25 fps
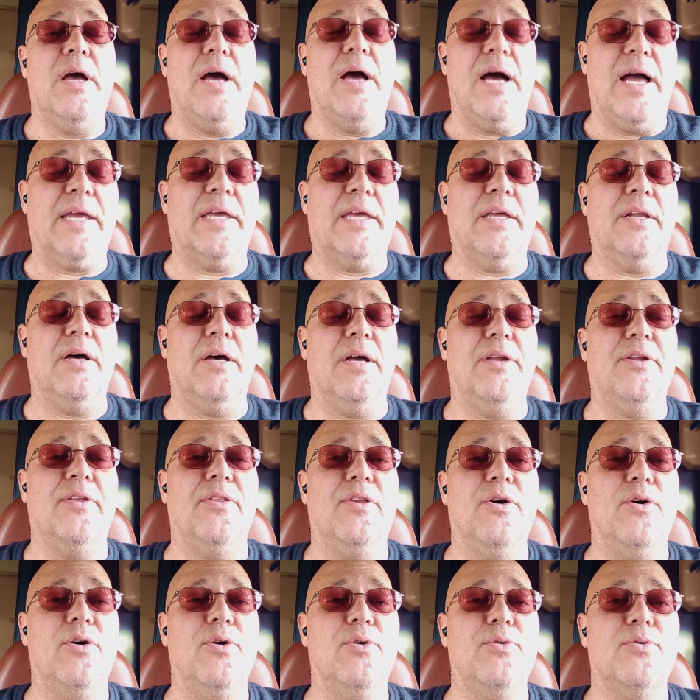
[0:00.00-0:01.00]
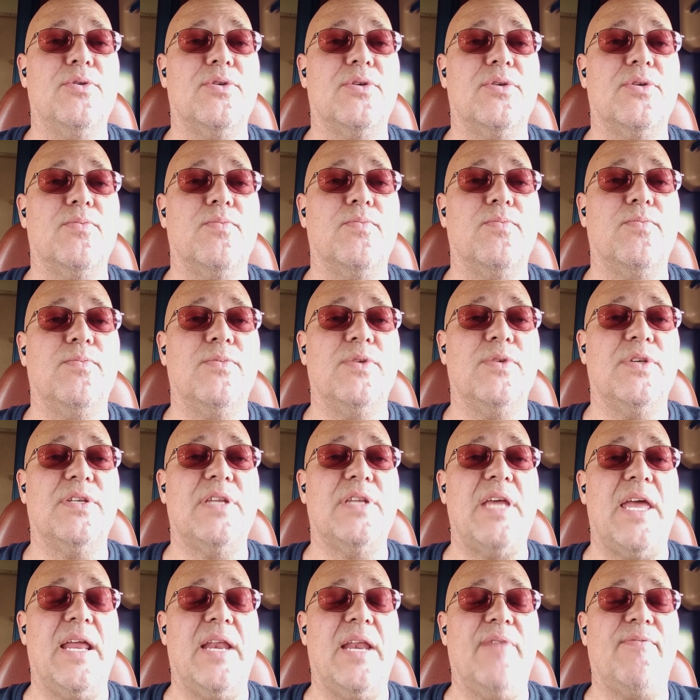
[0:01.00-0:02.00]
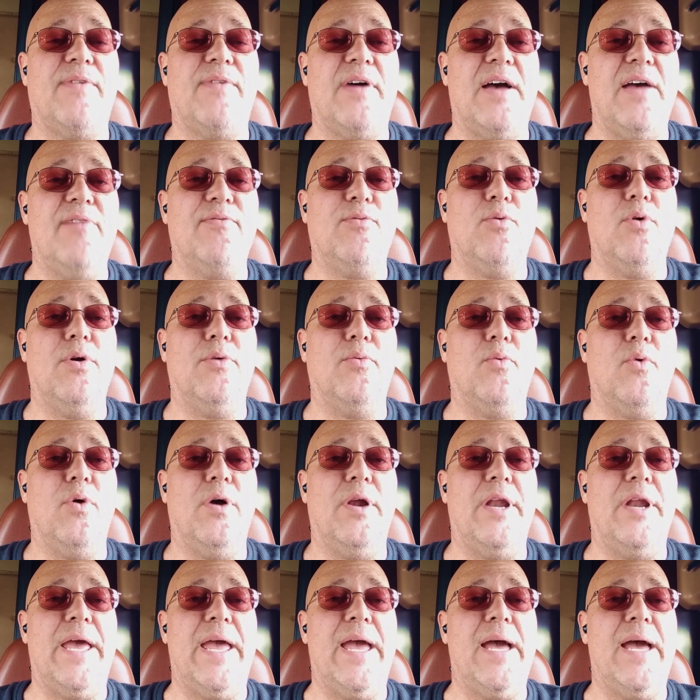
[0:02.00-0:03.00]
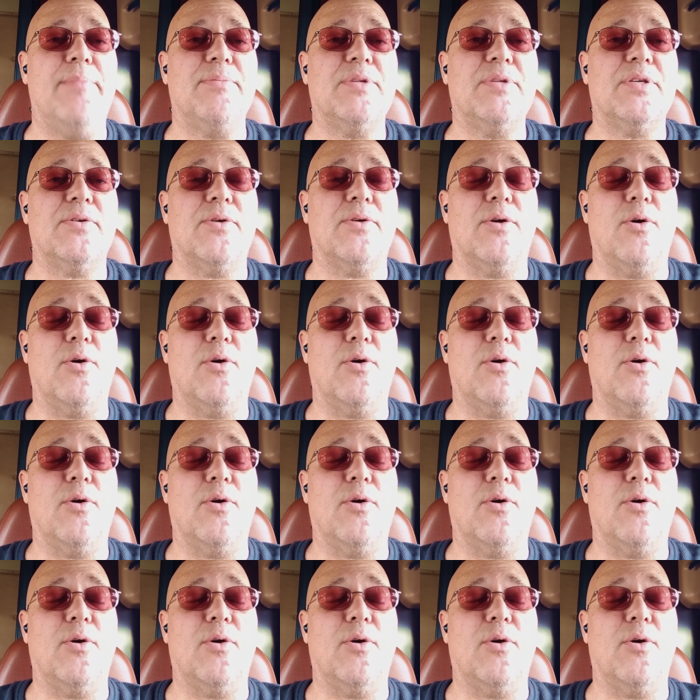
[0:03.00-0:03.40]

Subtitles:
I get onto those state 511 apps,